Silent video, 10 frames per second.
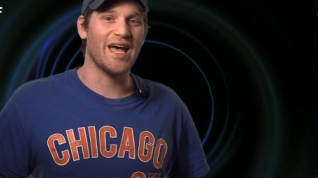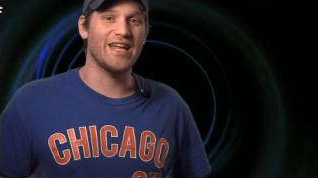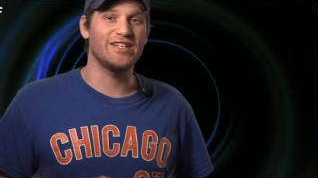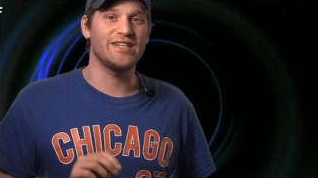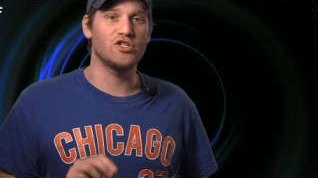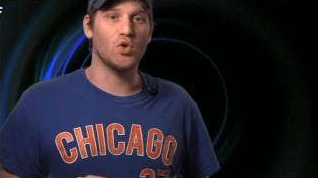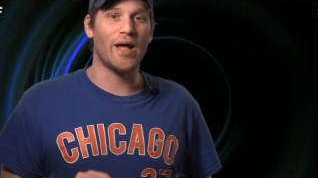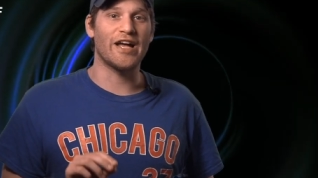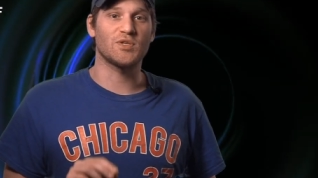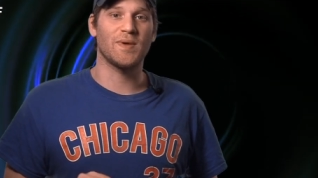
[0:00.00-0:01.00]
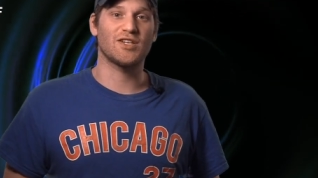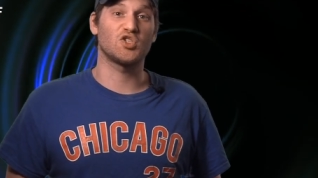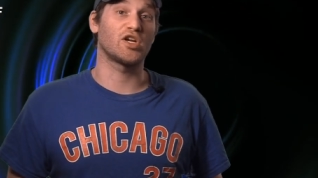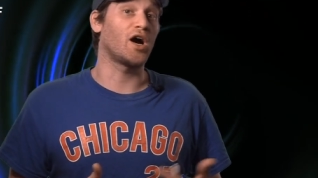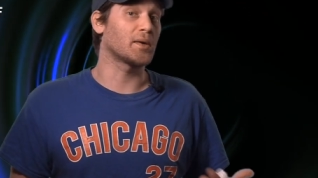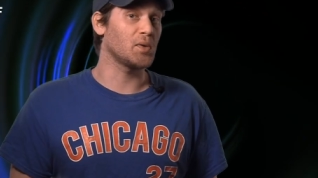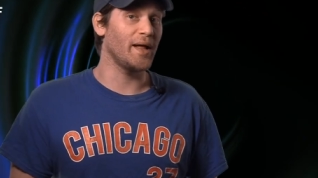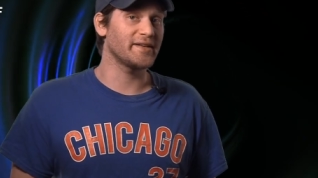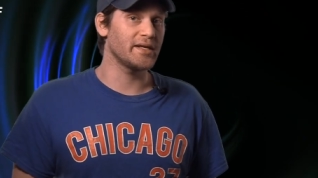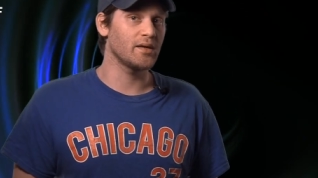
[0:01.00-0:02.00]
to add digital aspects to card
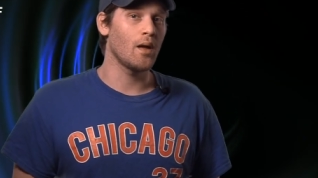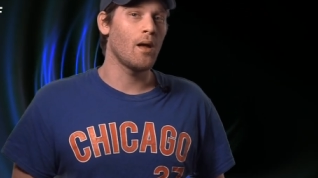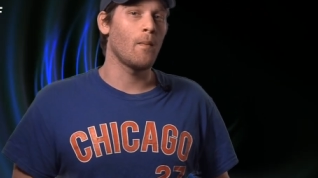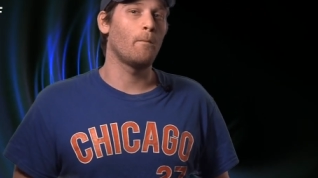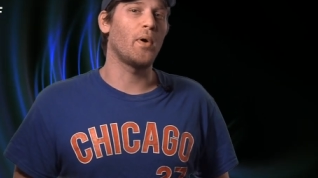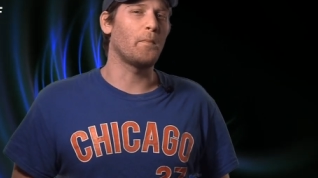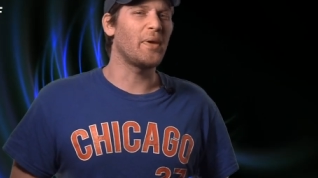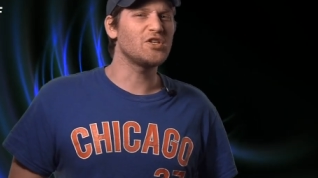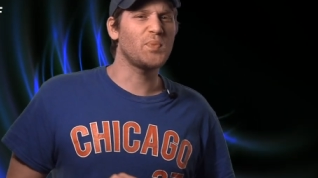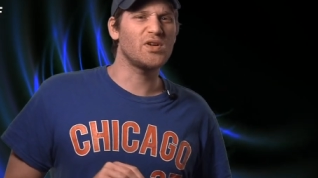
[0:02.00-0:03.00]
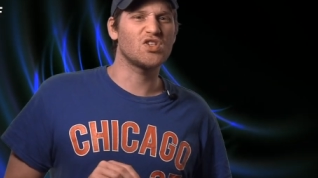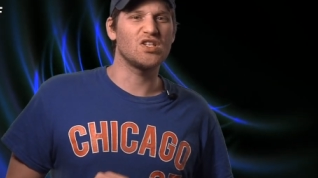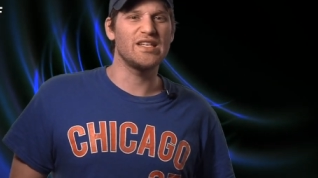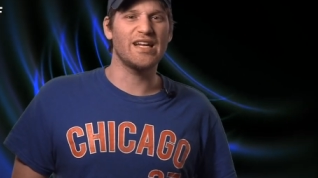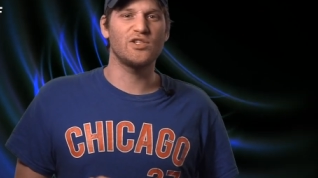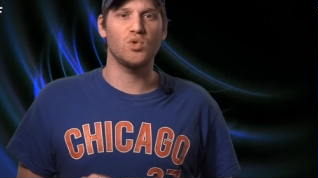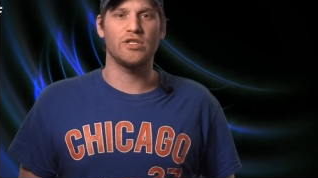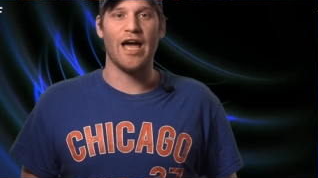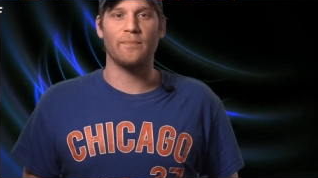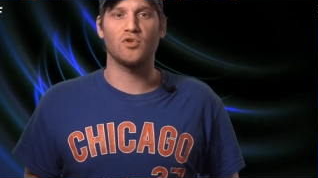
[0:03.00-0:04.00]
collecting, but baseball has yet to
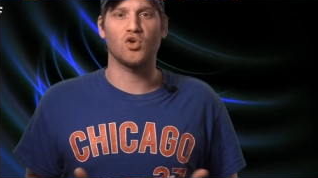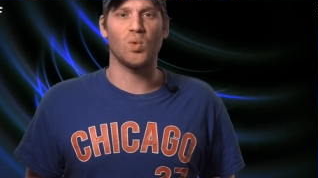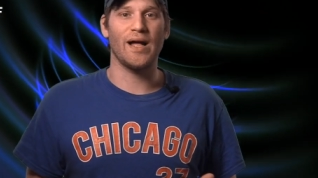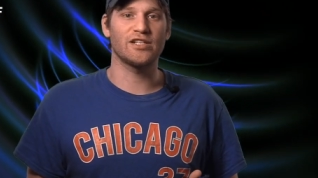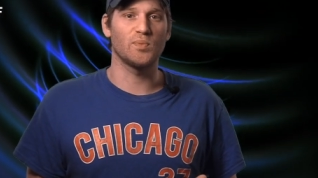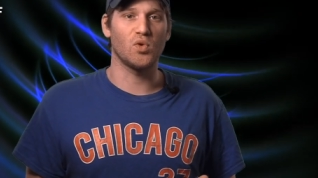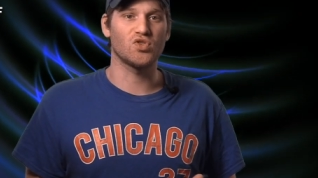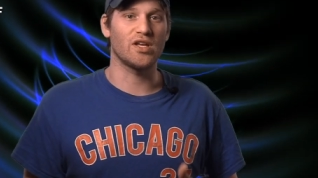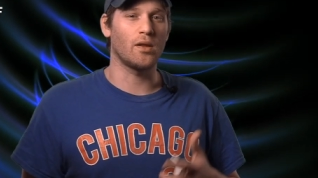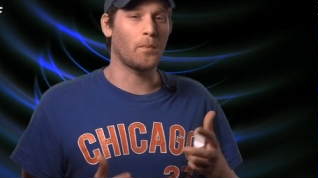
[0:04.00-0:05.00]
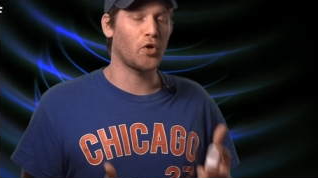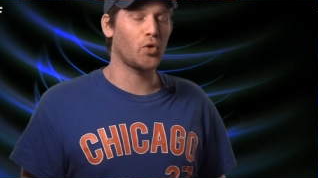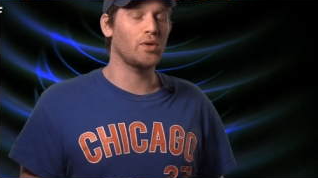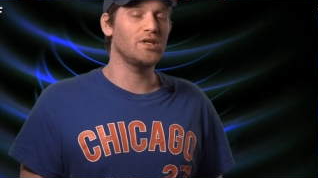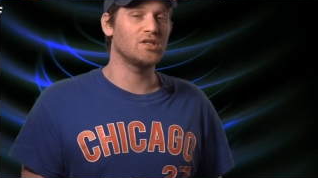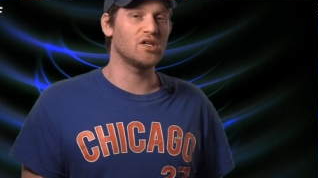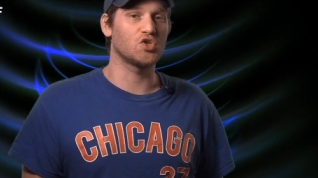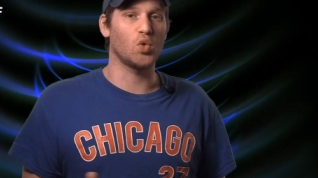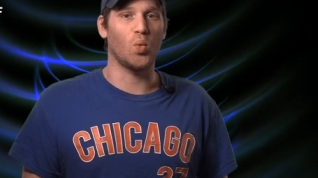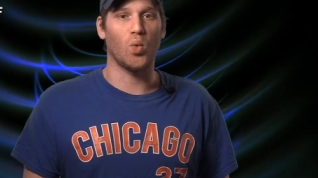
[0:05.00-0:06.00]
adapt to collectibles in the purely
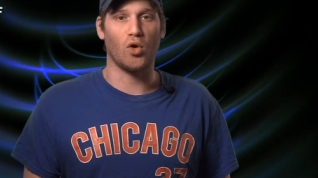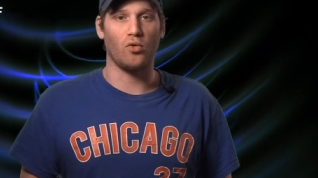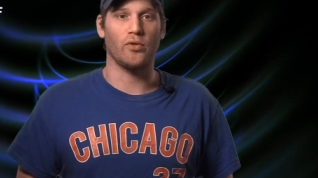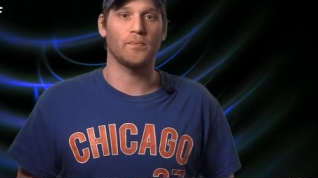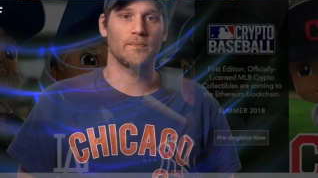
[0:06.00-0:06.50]
digital world.